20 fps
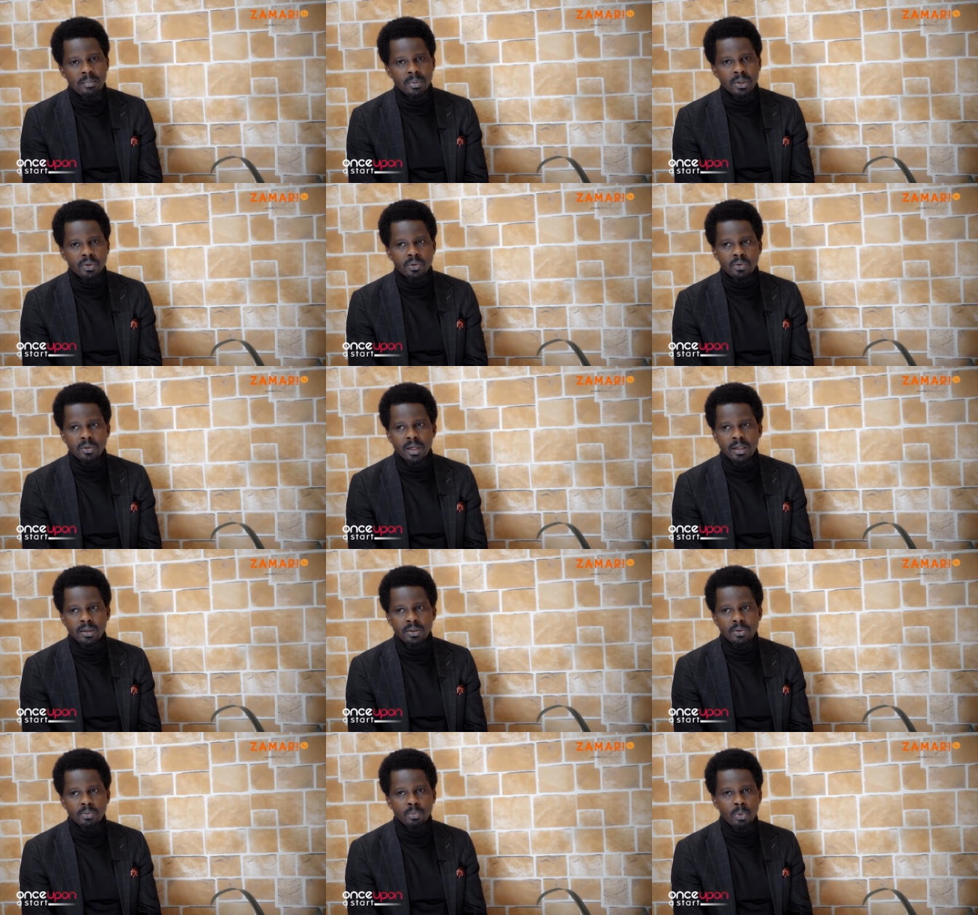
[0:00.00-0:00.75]
I'm a
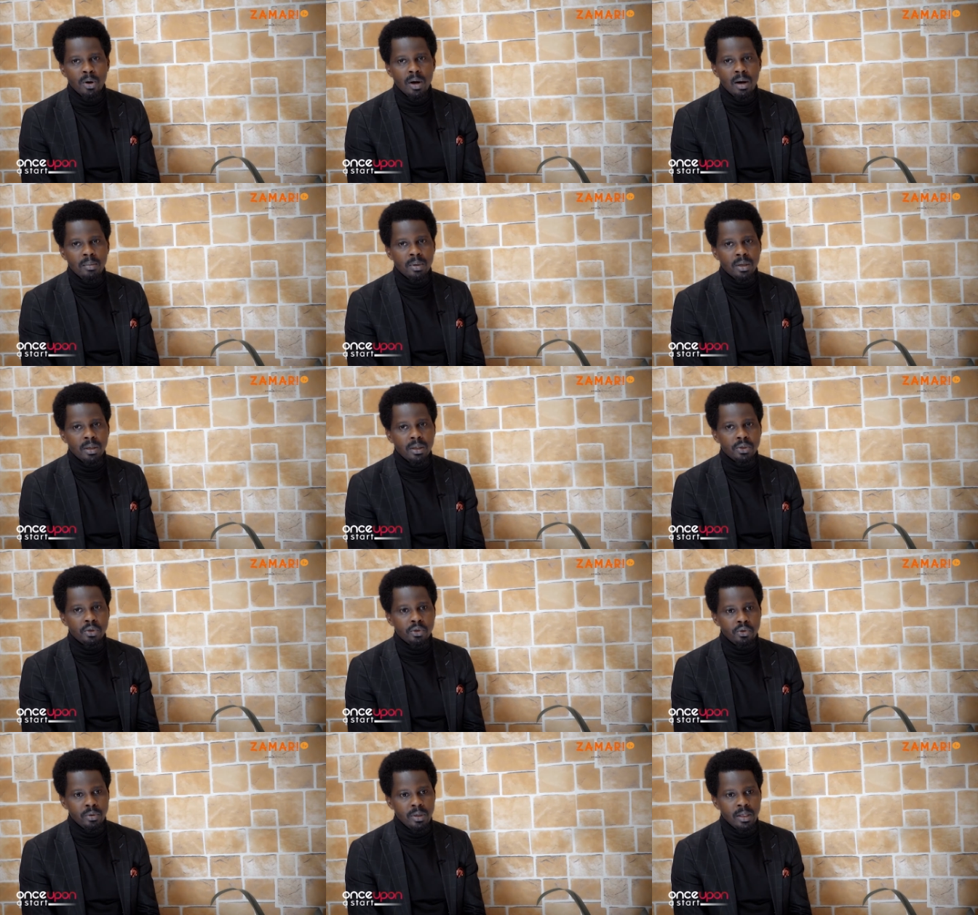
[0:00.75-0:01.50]
student, tomorrow I'm not a
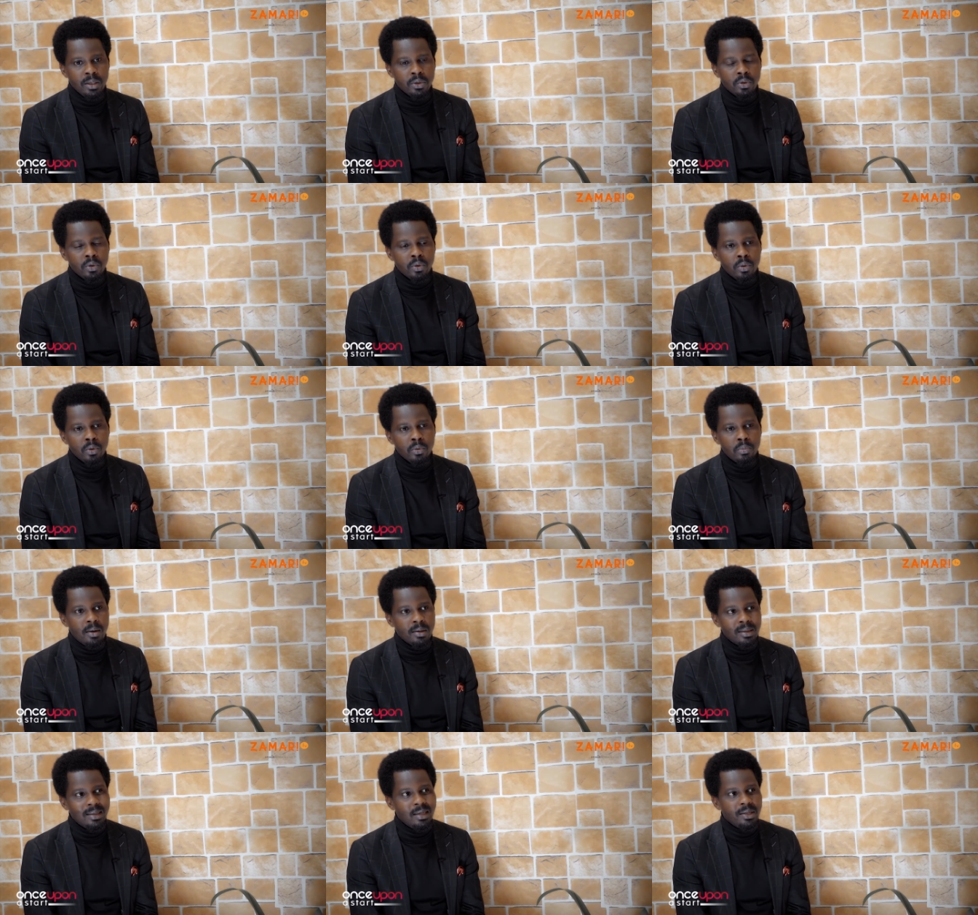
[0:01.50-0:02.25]
student. So
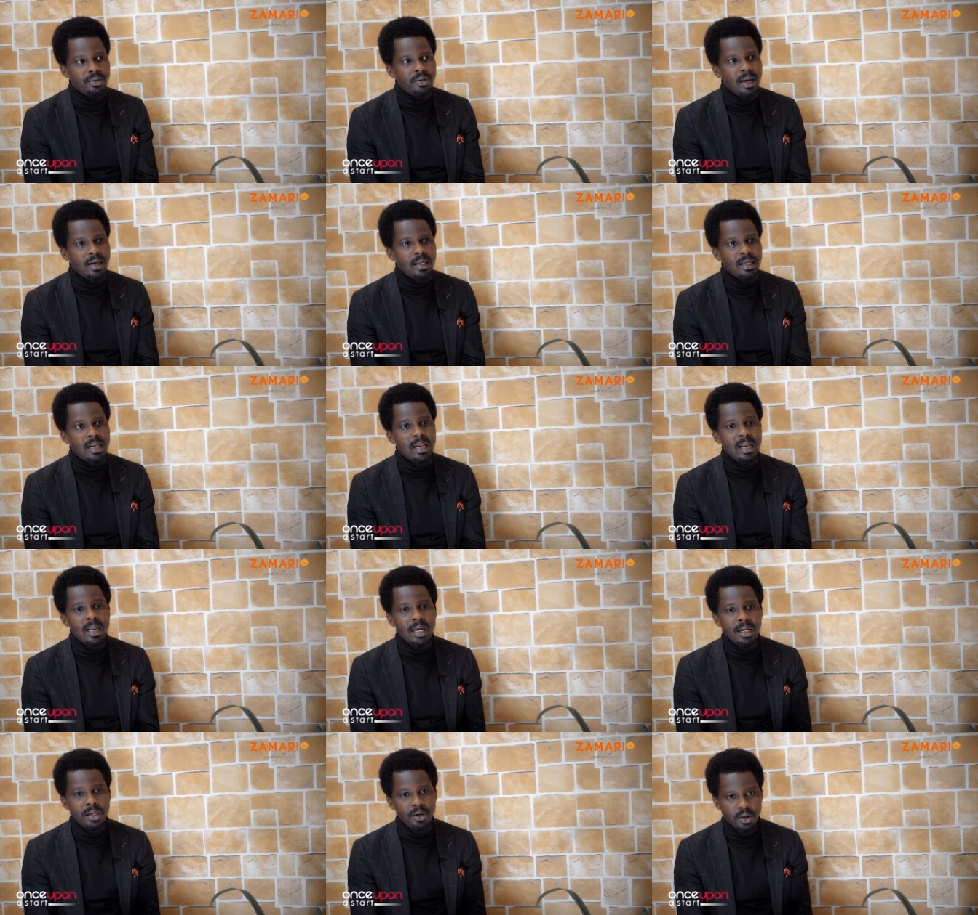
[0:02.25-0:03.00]
I was literally
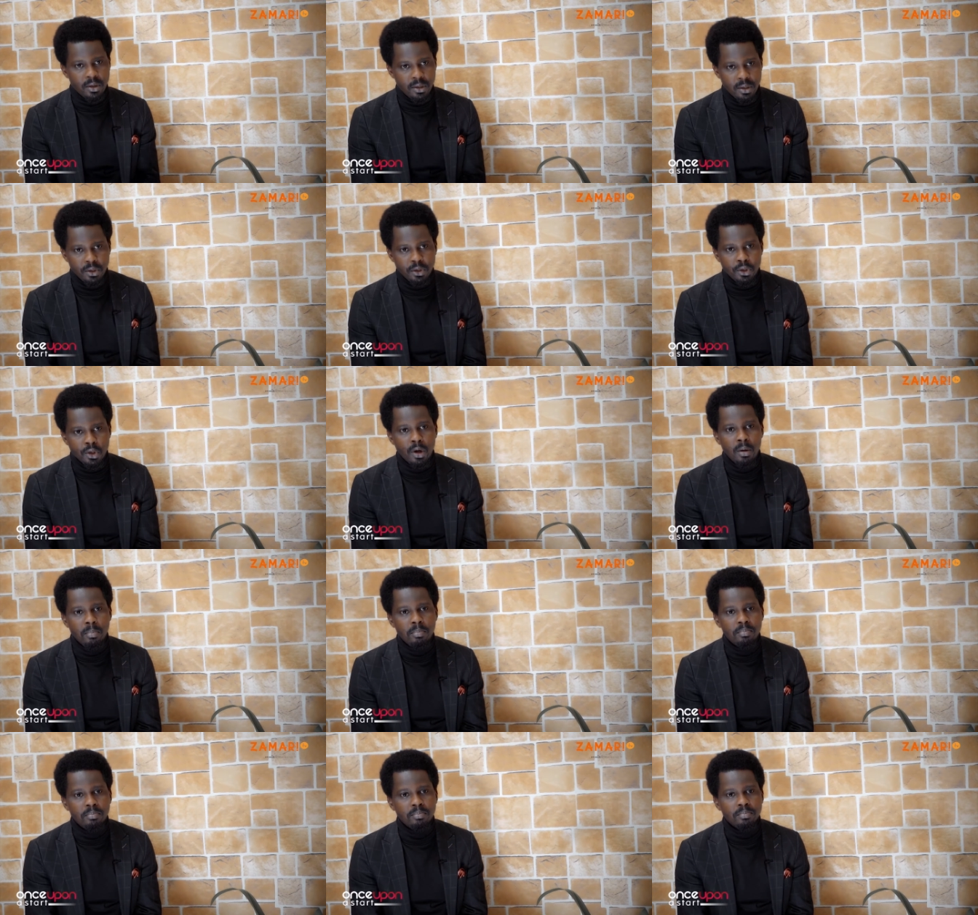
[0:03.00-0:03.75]
learning on the
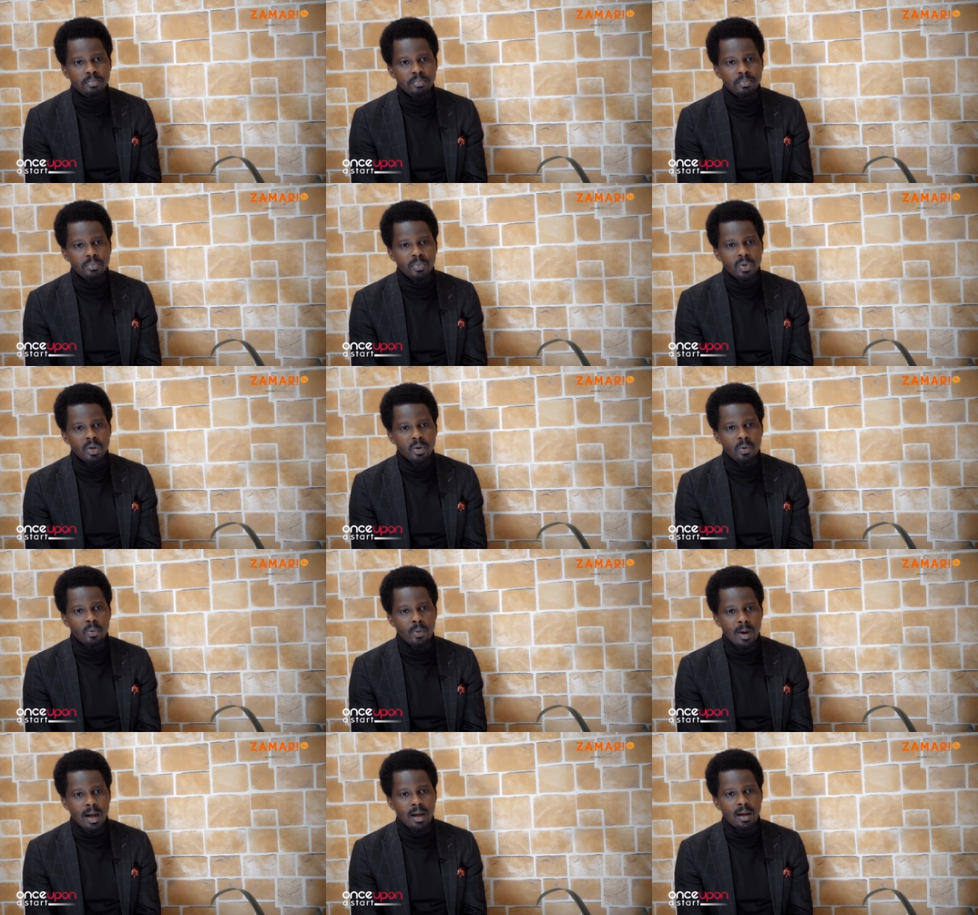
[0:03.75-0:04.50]
job
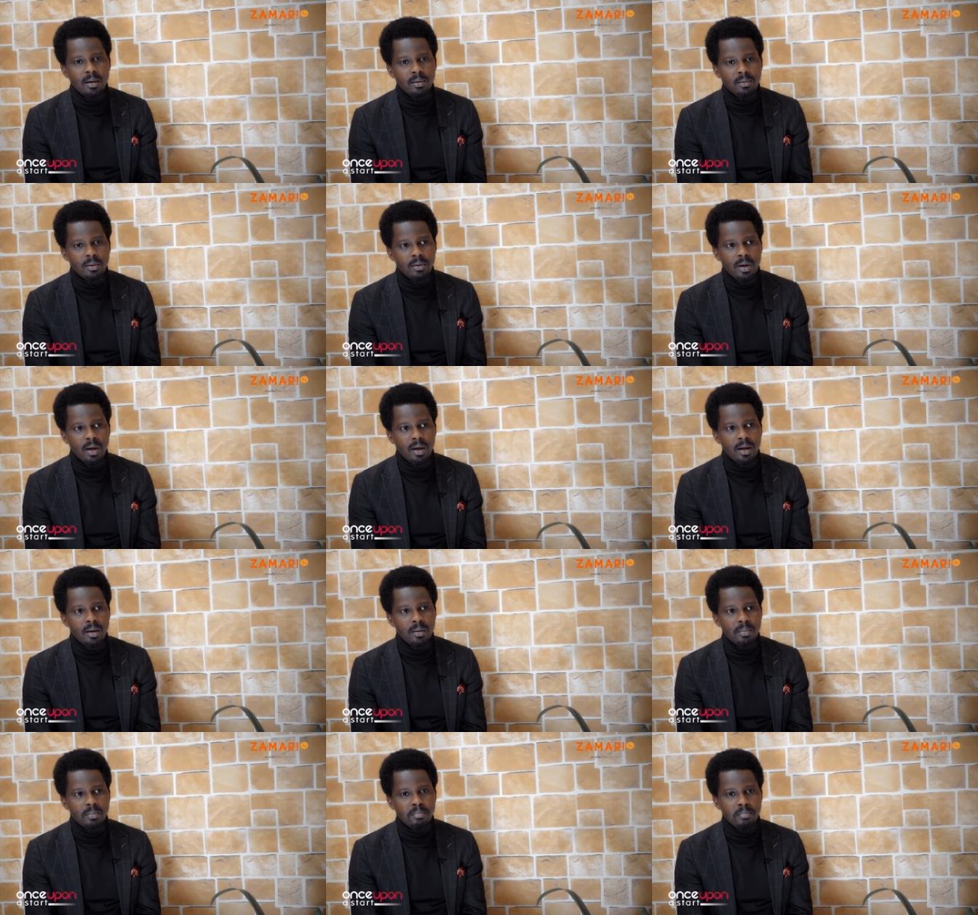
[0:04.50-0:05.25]
while
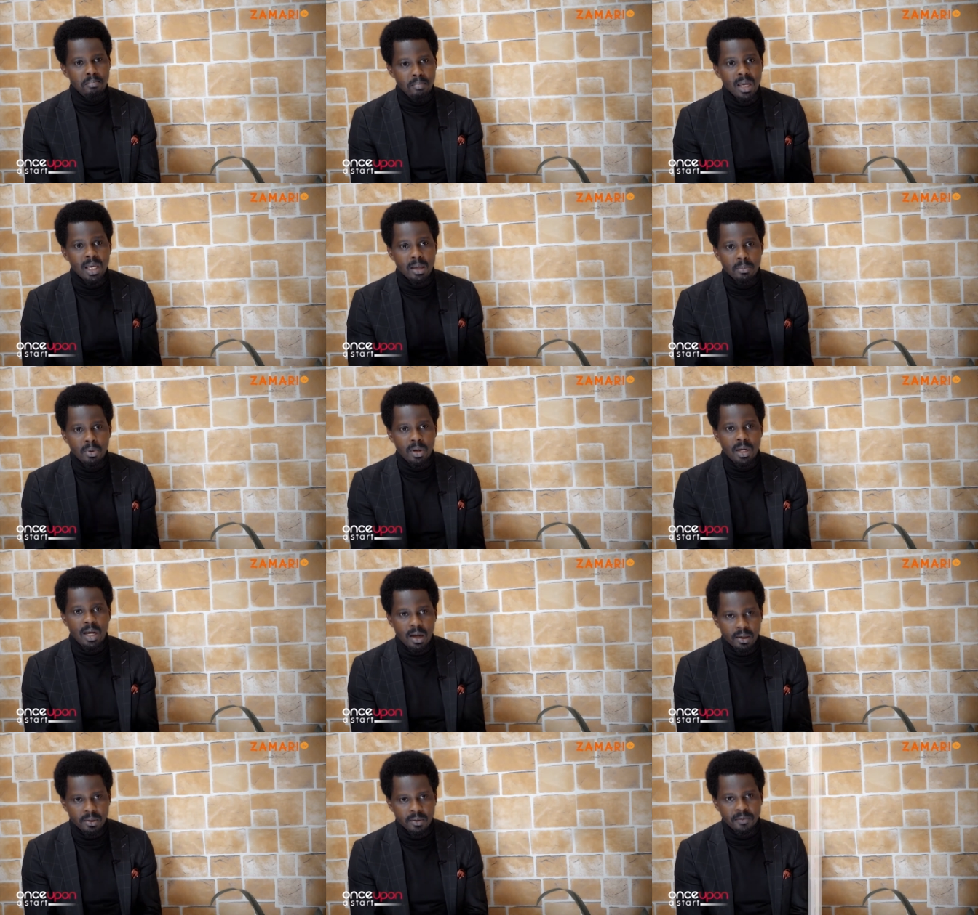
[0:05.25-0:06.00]
making
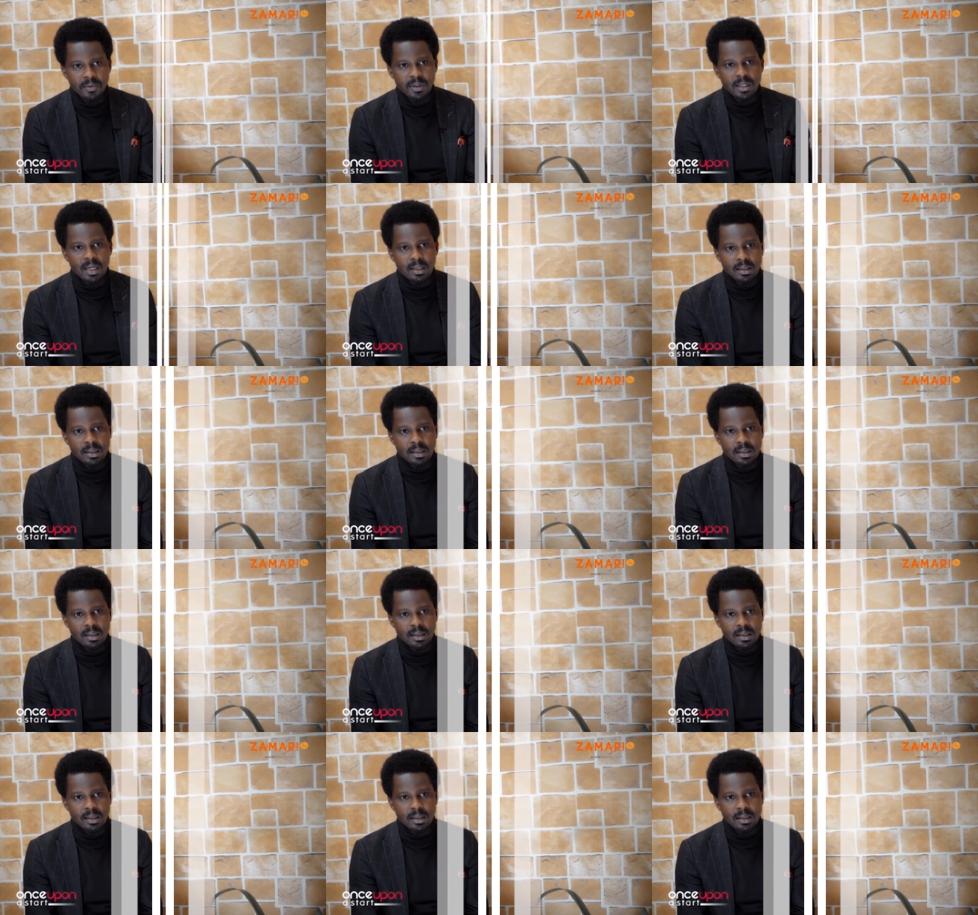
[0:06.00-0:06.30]
money out of it